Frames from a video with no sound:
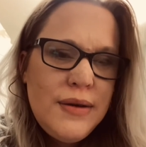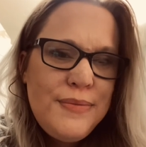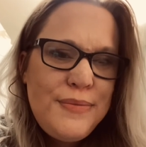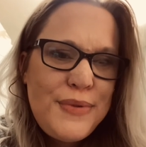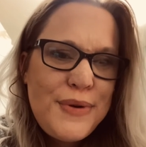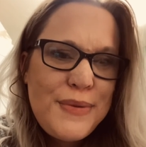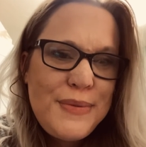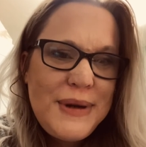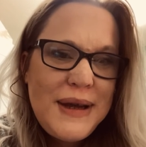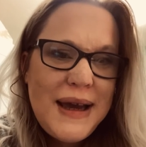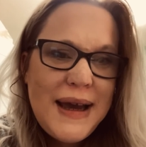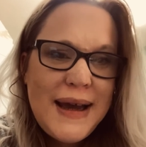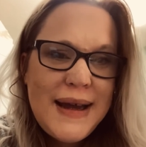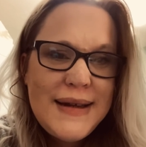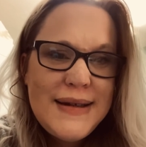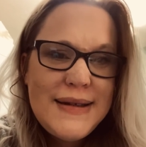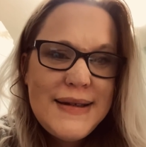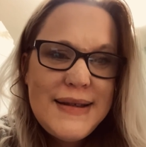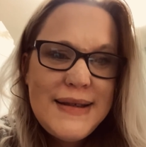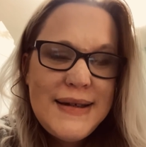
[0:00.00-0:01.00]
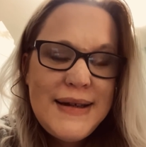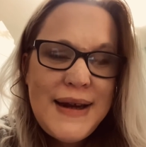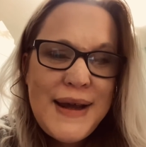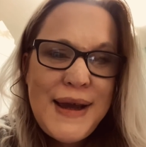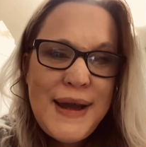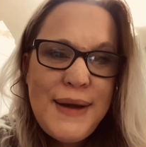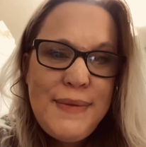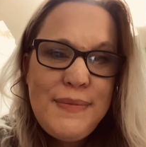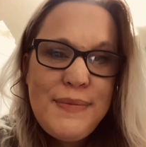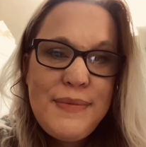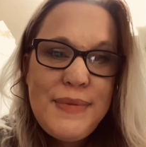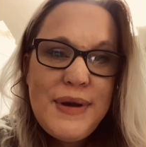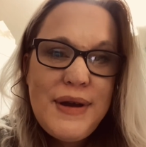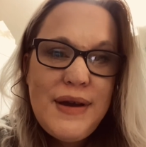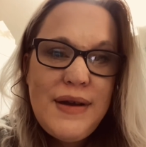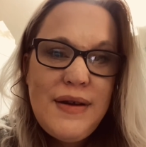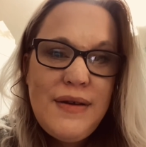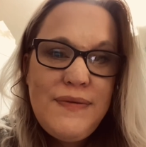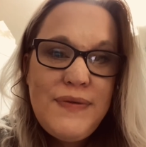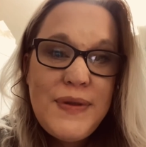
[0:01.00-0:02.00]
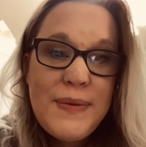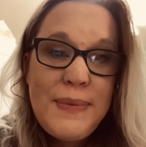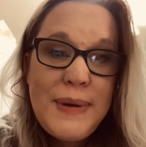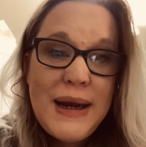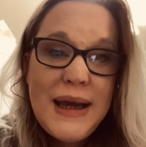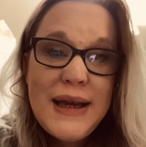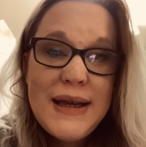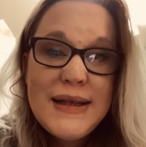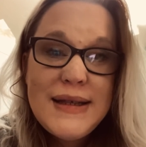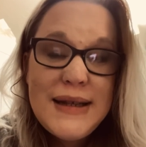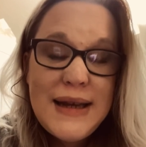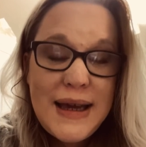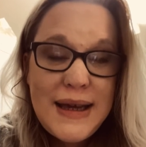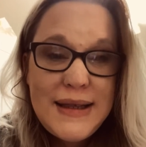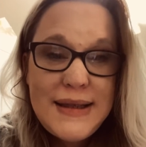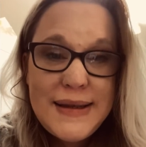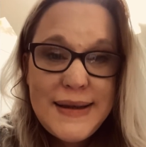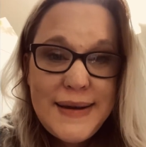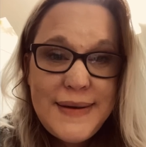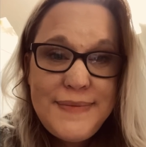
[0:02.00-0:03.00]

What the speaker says: probably add the name of the place later,